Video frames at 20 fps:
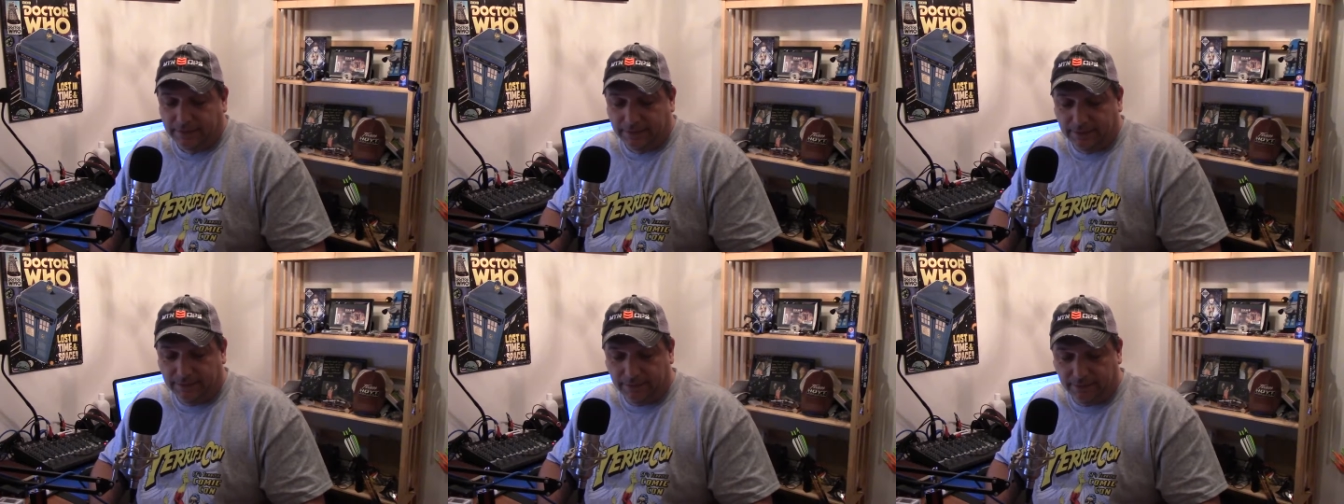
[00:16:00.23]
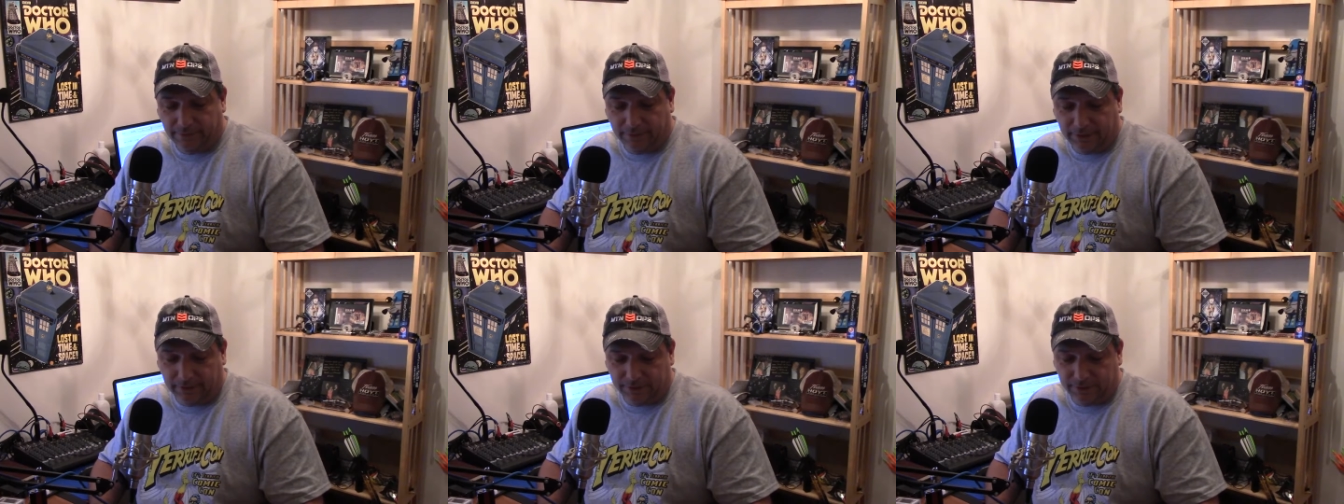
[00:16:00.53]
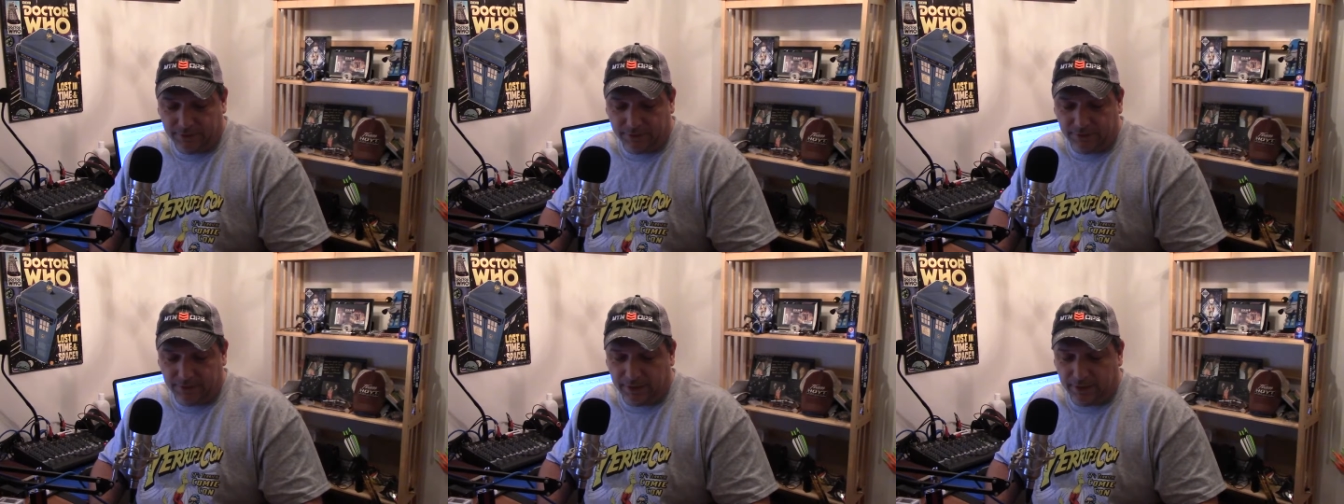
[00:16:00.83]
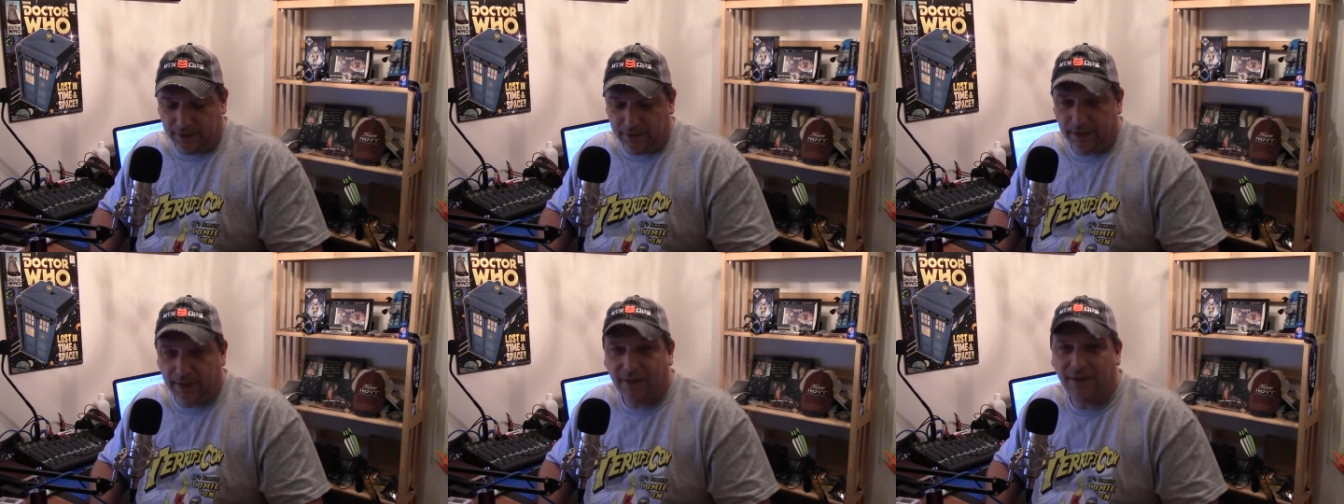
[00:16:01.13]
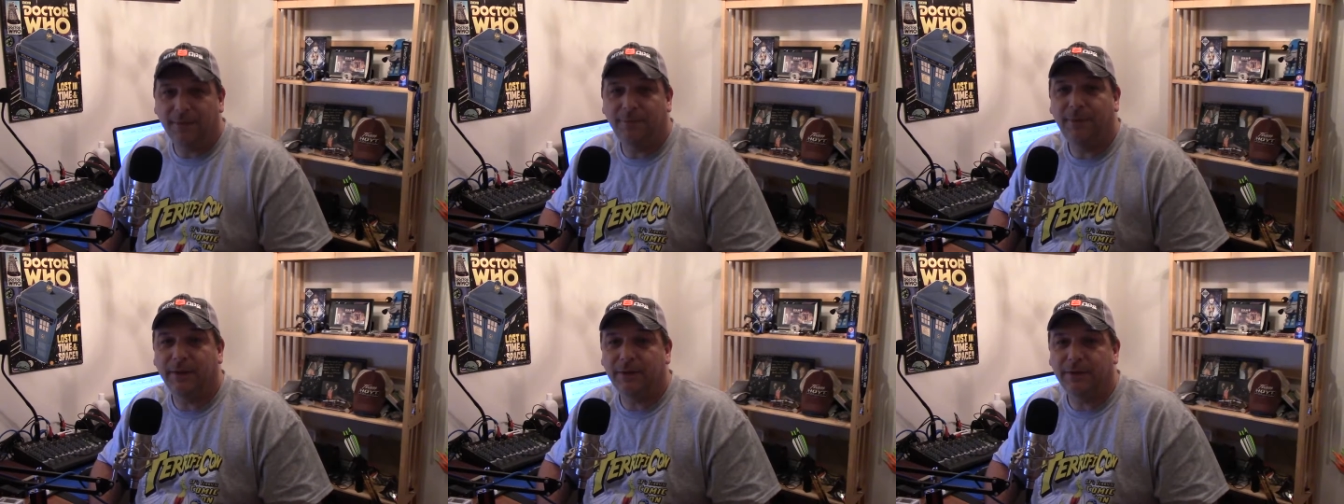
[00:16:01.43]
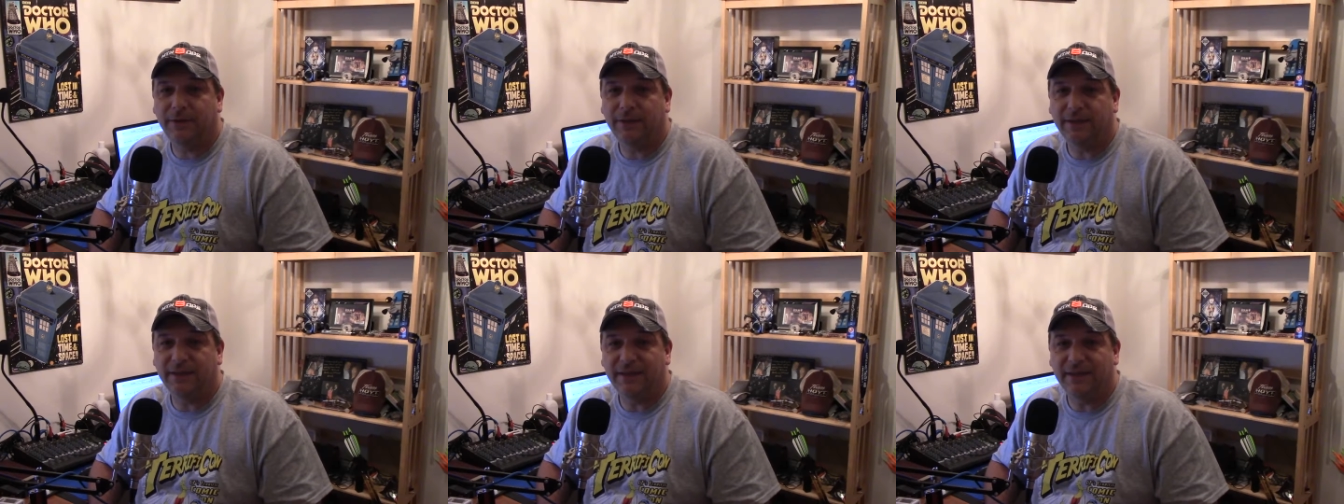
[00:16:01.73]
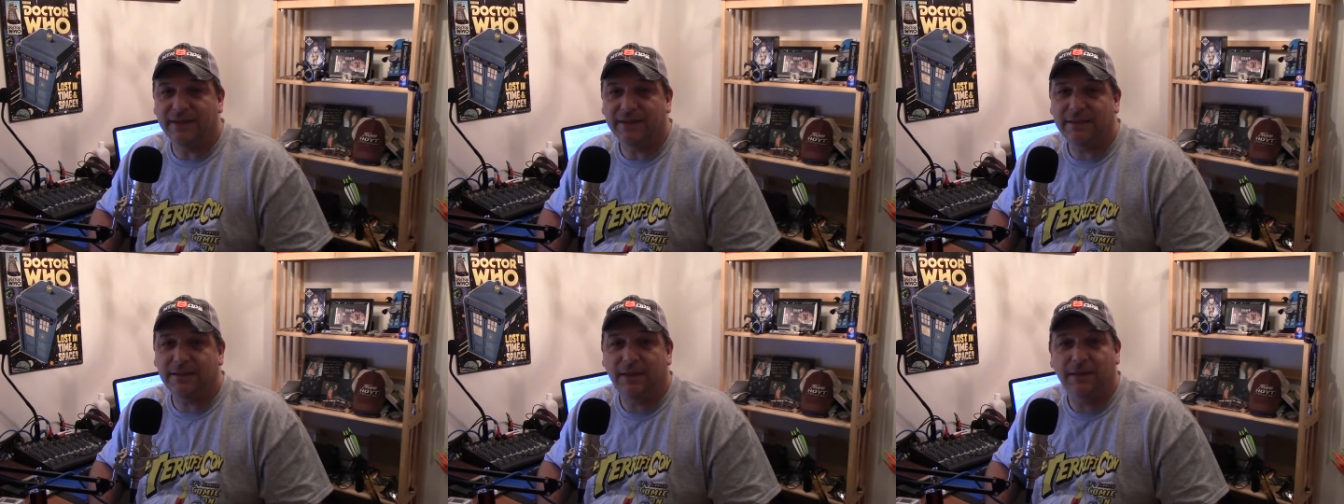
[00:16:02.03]
oh well, Junior, better luck
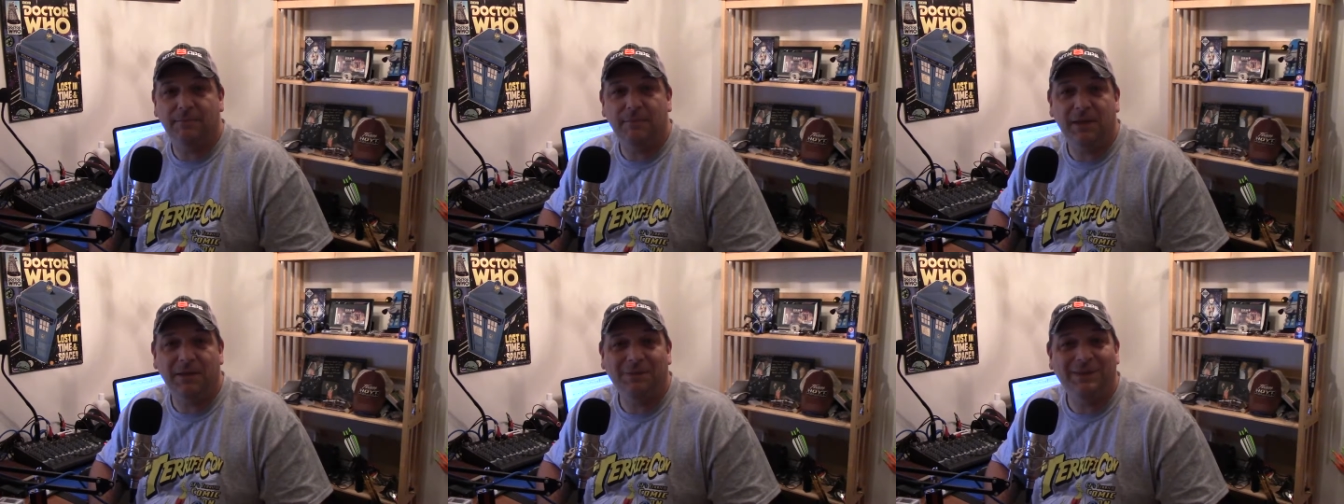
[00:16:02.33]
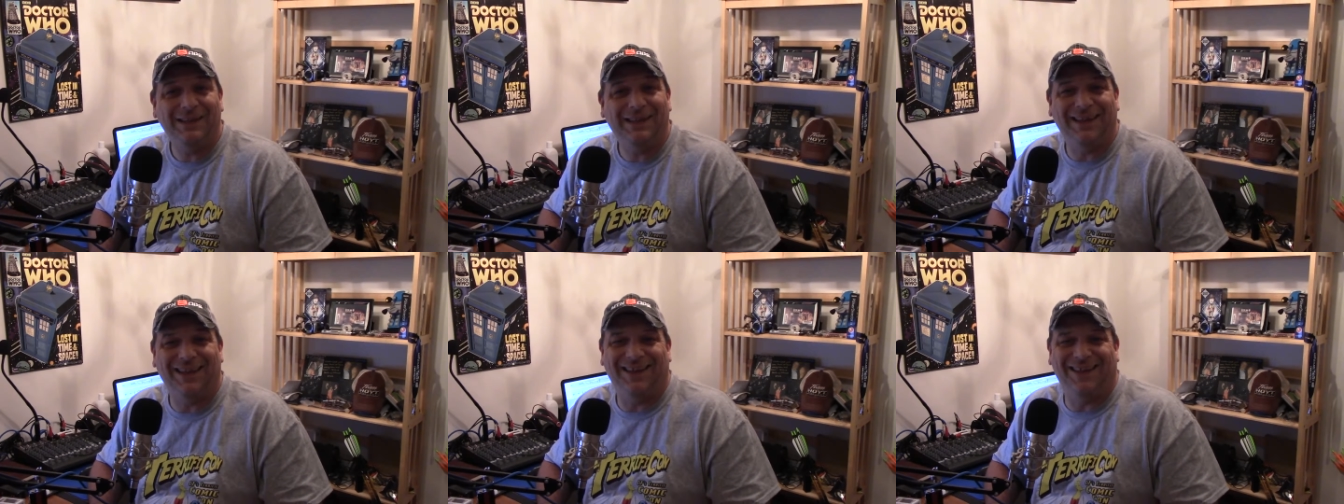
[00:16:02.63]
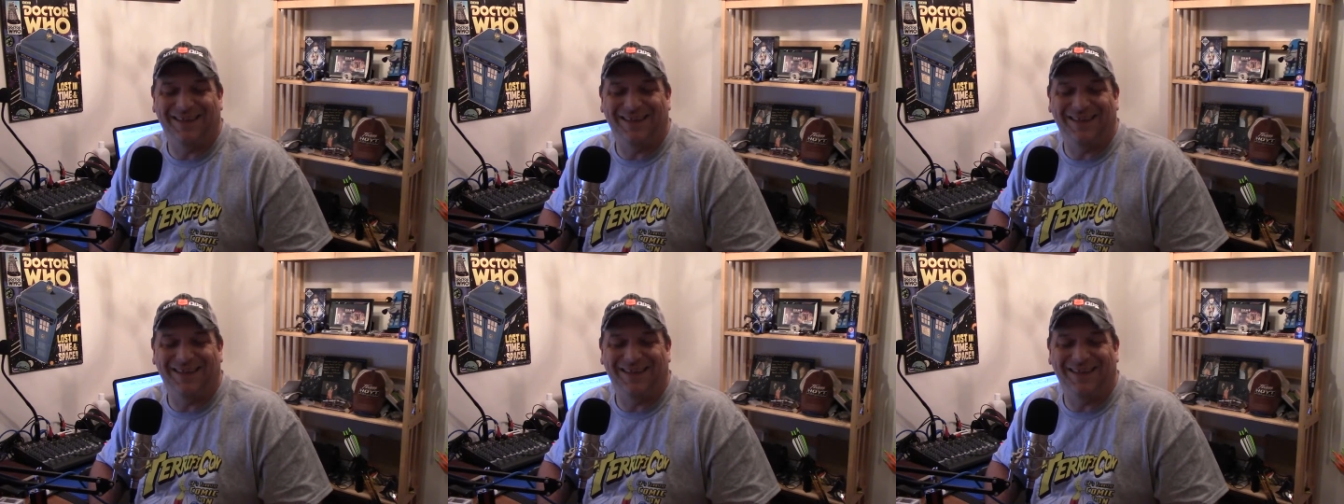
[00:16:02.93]
next time, maybe.